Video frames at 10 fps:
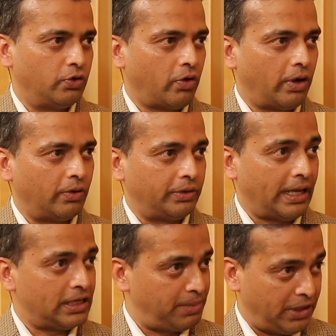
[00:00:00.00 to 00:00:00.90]
drawdown. There
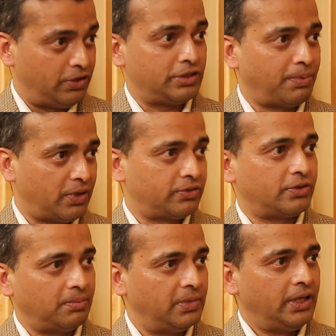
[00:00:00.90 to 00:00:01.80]
has been a response
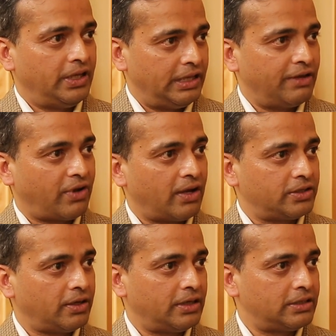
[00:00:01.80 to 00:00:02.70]
from the
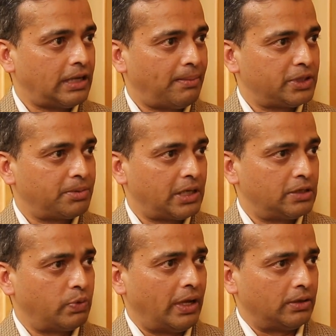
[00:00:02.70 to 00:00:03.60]
Afghanistan establishment
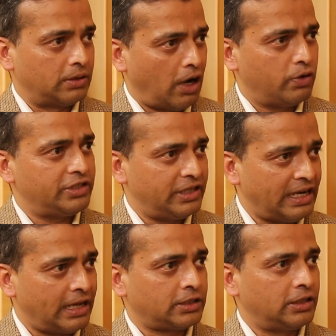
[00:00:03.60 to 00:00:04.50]
as well. How does the
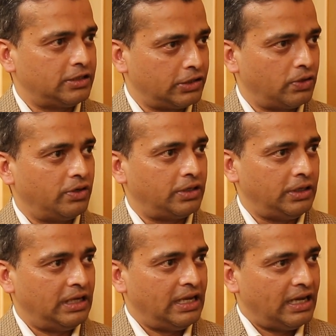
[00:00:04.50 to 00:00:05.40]
National Security